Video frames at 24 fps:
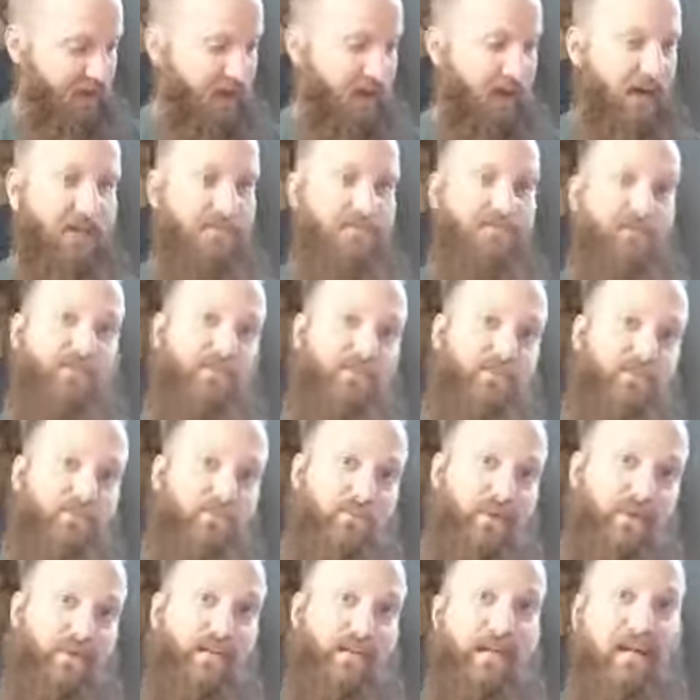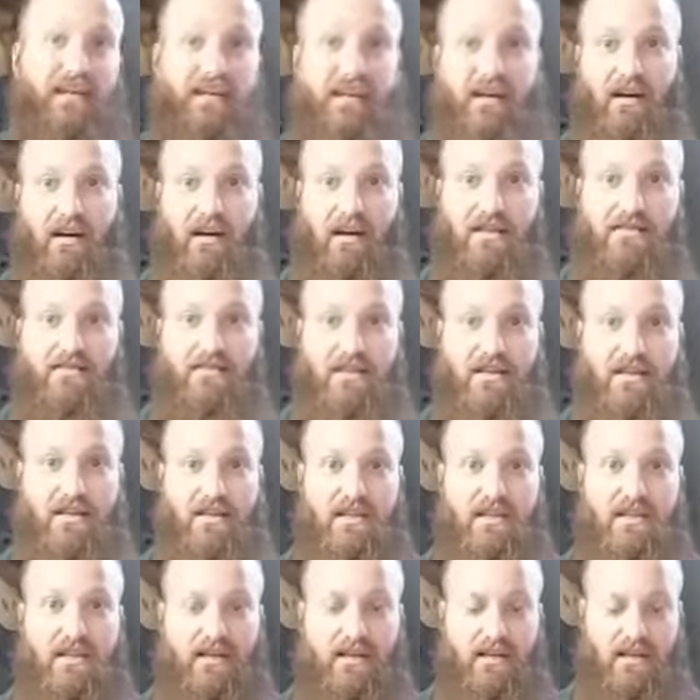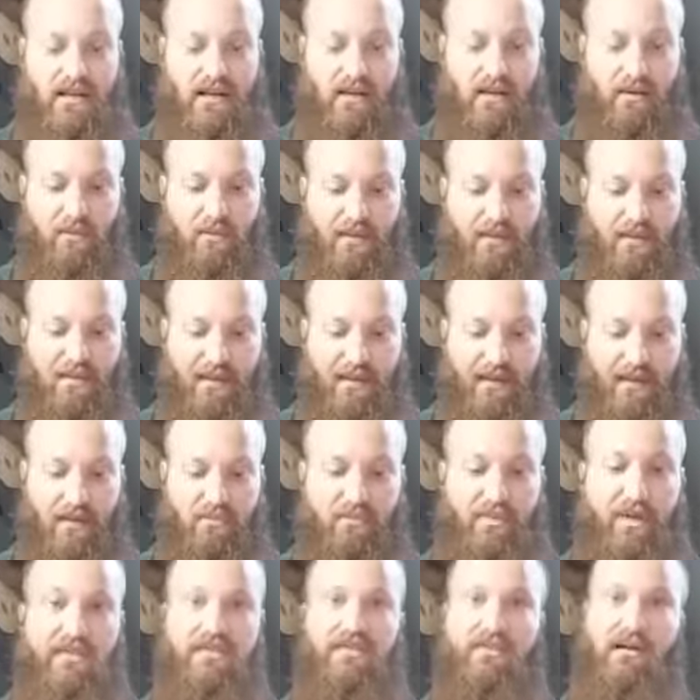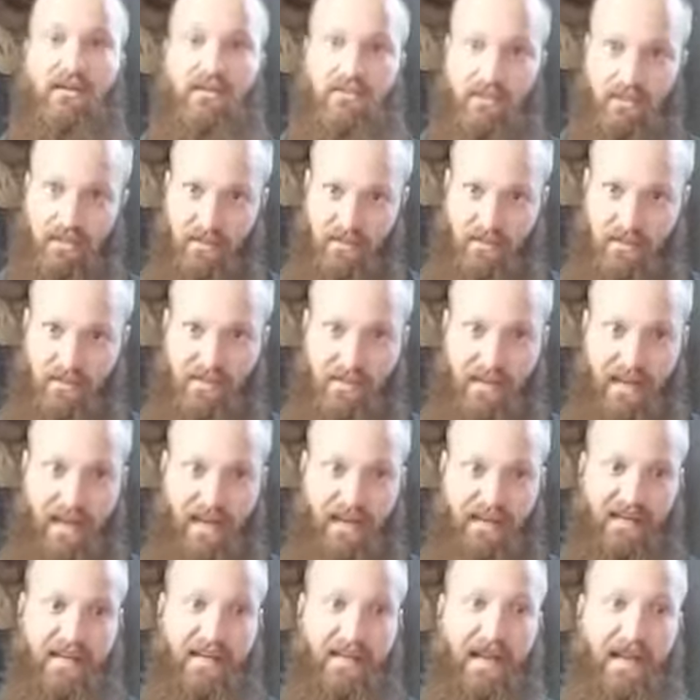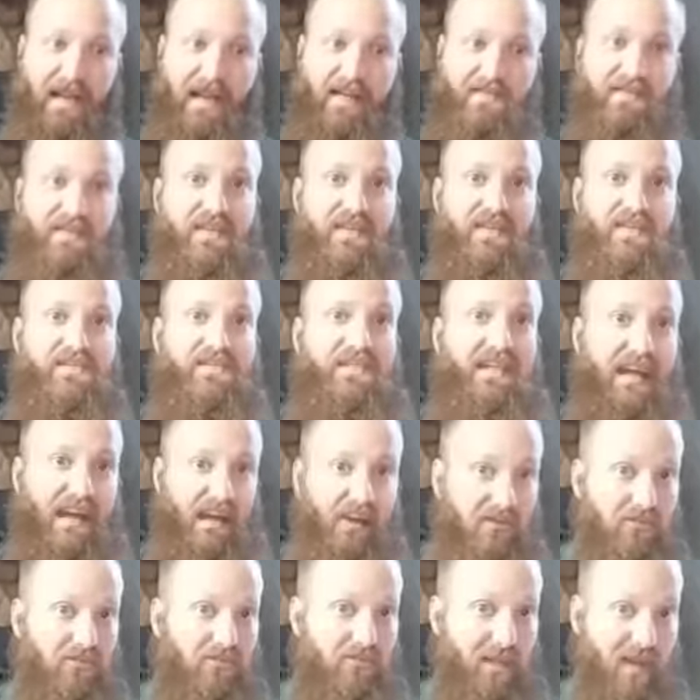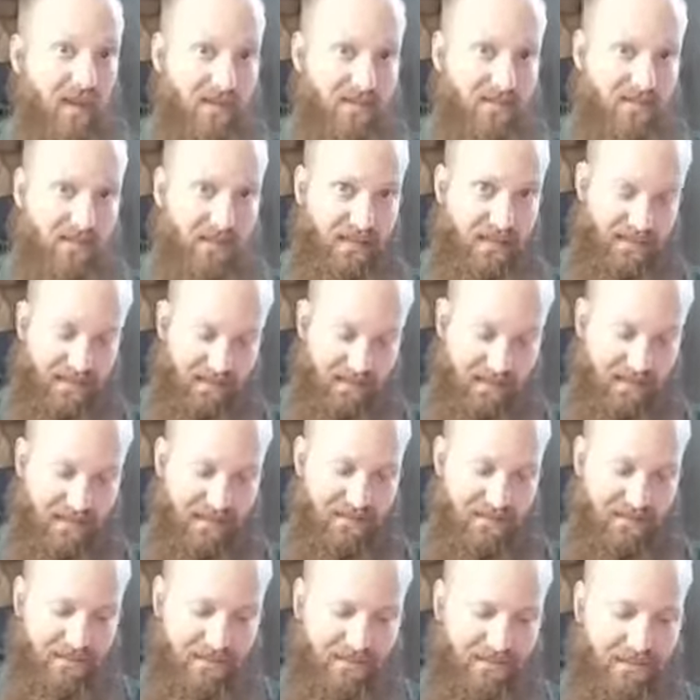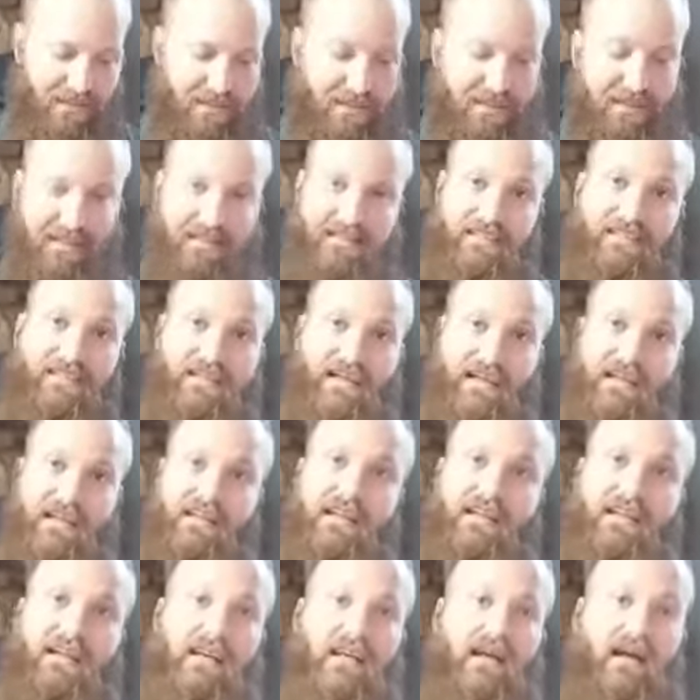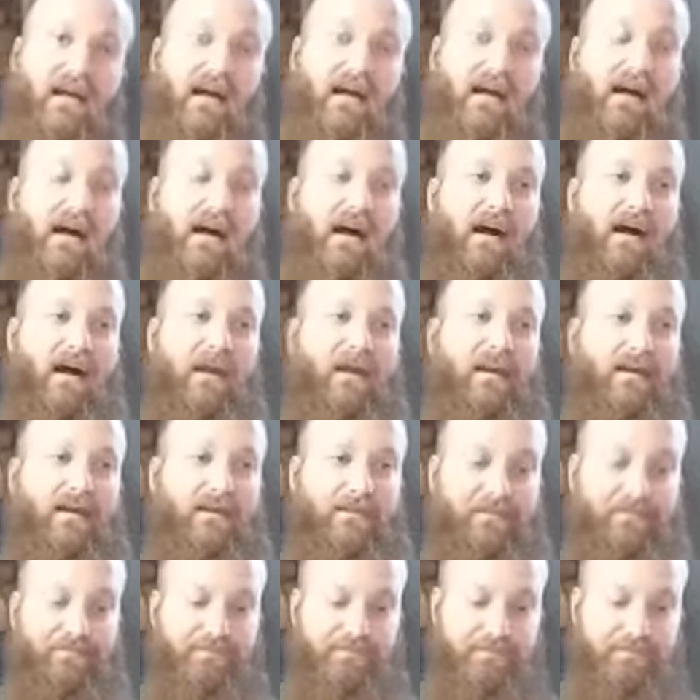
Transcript: So this weekend, Audra was set up as Audra Olivia's Attic at the Scare Fest in Lexington, Kentucky. It